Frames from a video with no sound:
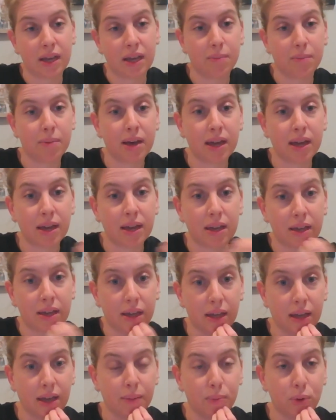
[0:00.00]
by
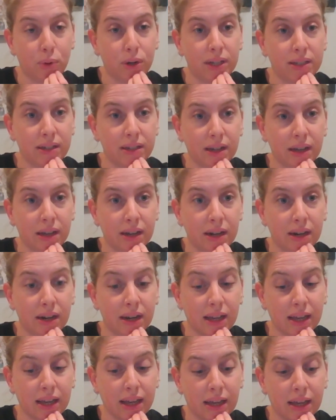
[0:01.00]

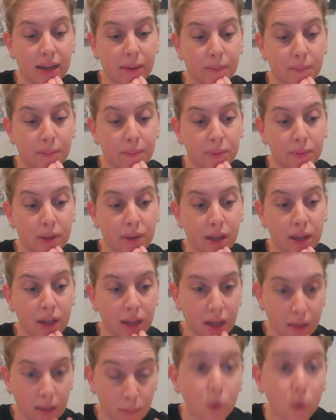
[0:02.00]
political
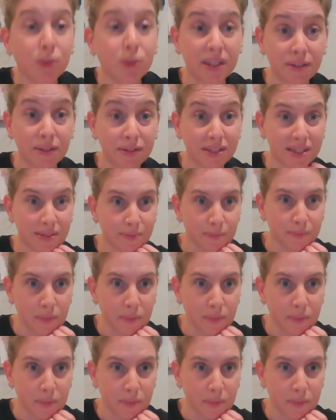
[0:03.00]
motives,